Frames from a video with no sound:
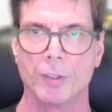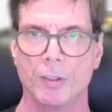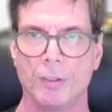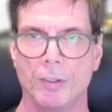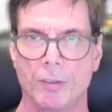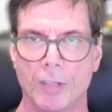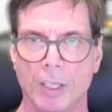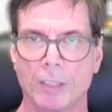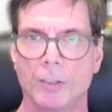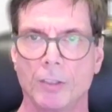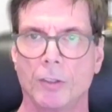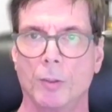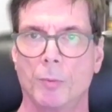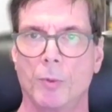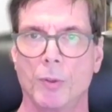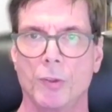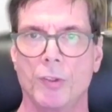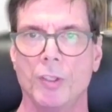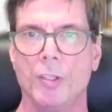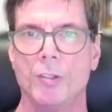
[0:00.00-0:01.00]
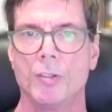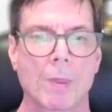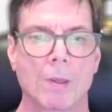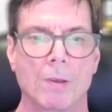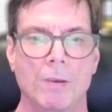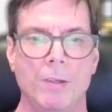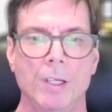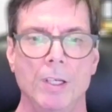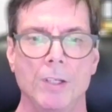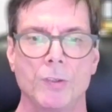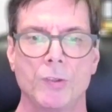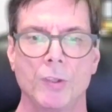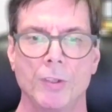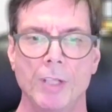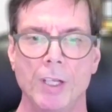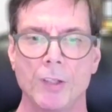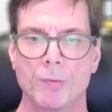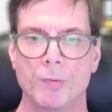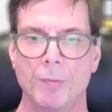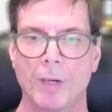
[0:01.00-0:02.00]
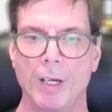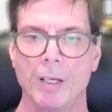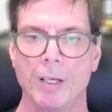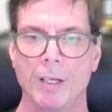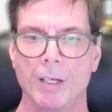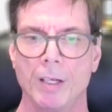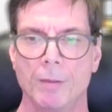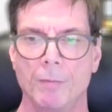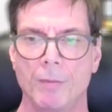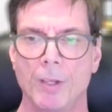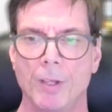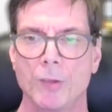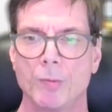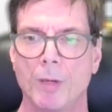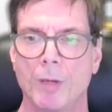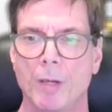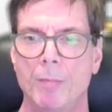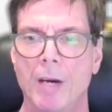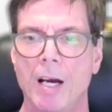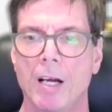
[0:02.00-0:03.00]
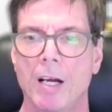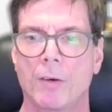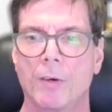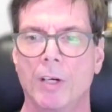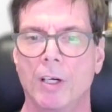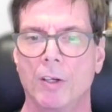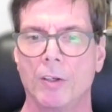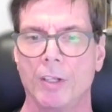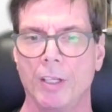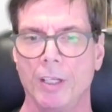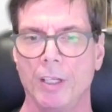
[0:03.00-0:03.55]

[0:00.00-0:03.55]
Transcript: technical procedures. Yeah, so that's my background